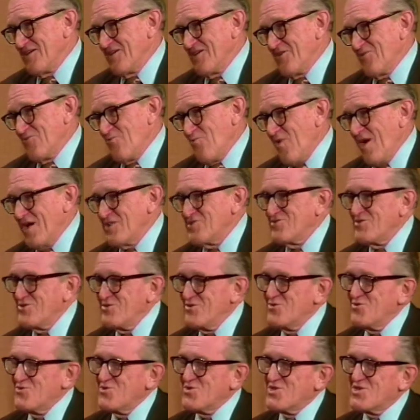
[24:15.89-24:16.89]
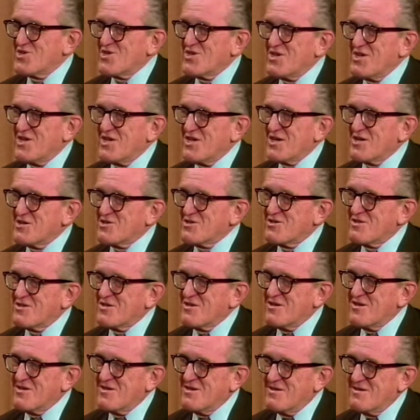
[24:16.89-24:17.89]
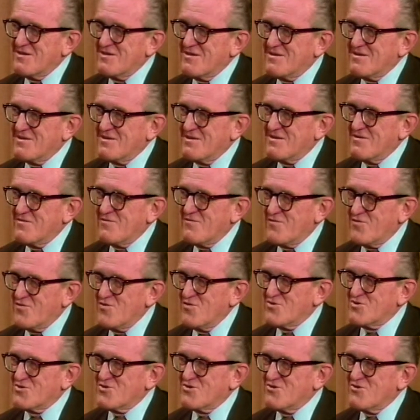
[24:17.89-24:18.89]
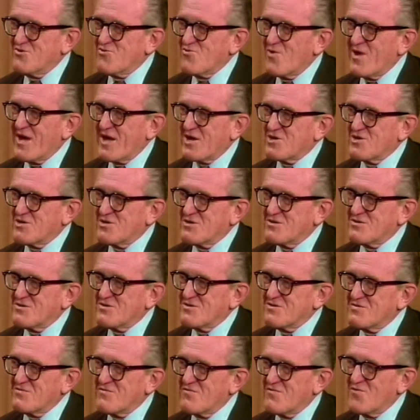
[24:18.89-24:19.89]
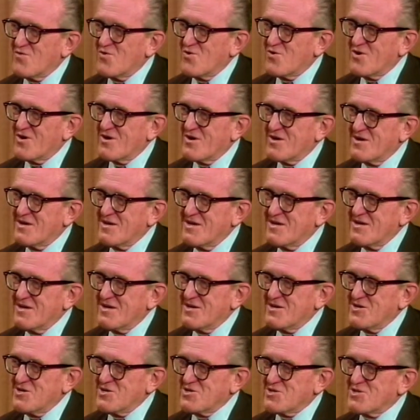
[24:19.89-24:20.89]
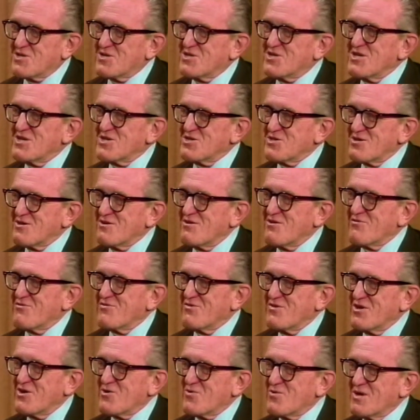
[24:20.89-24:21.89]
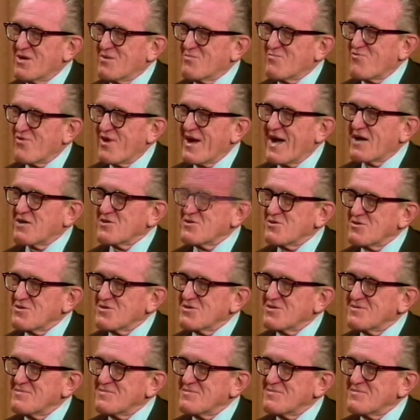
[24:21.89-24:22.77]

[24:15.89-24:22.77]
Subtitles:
what do you see as the future directions for statistical theory and practice?